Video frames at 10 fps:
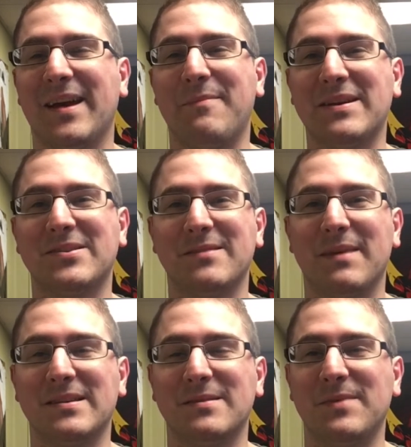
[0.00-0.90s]
Make sure to
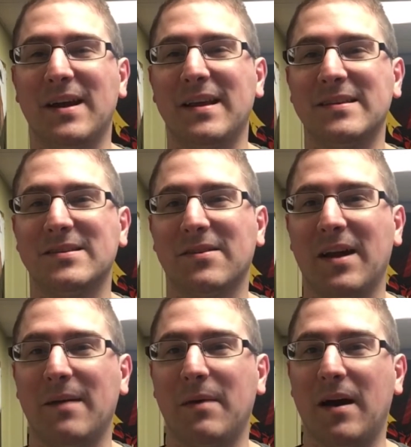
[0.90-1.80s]
message me on
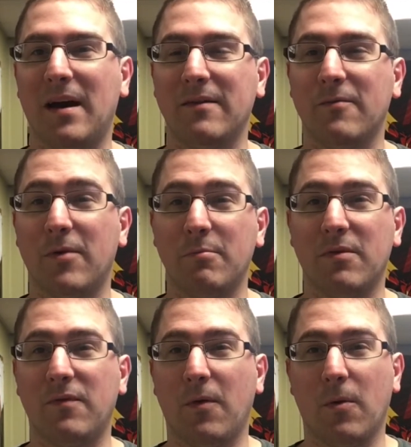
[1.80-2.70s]
Instagram. You've won
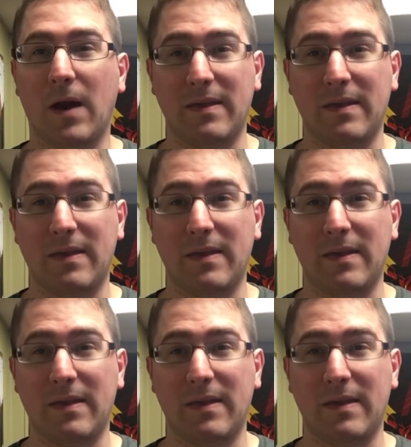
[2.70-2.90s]
before.